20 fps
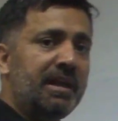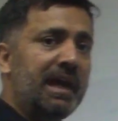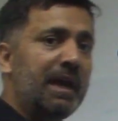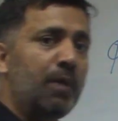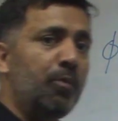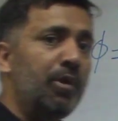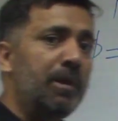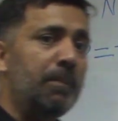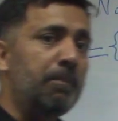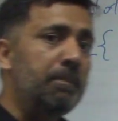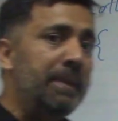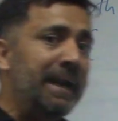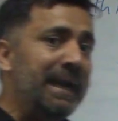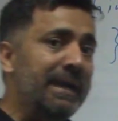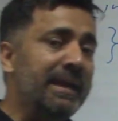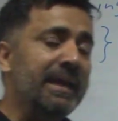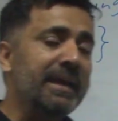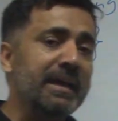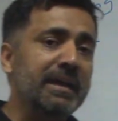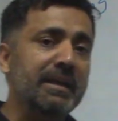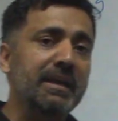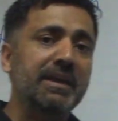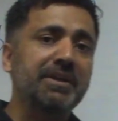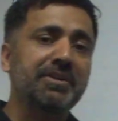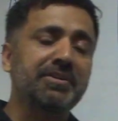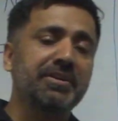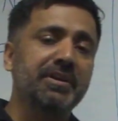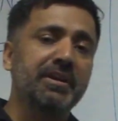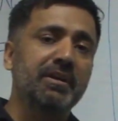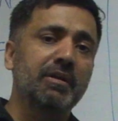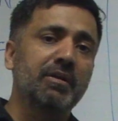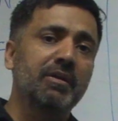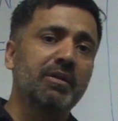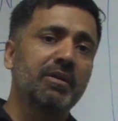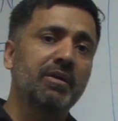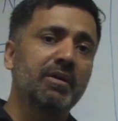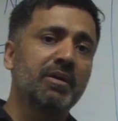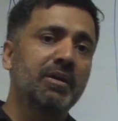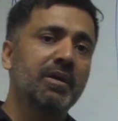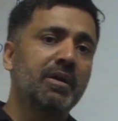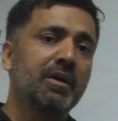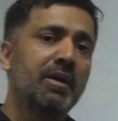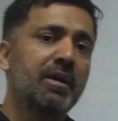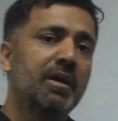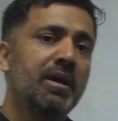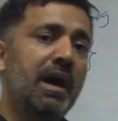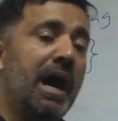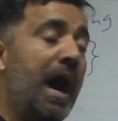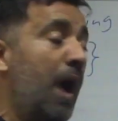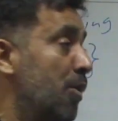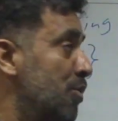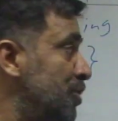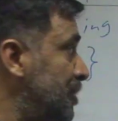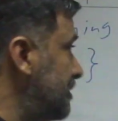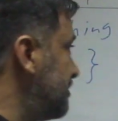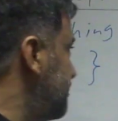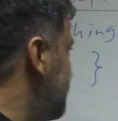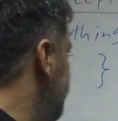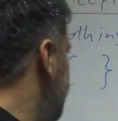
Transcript: I will build a connection out of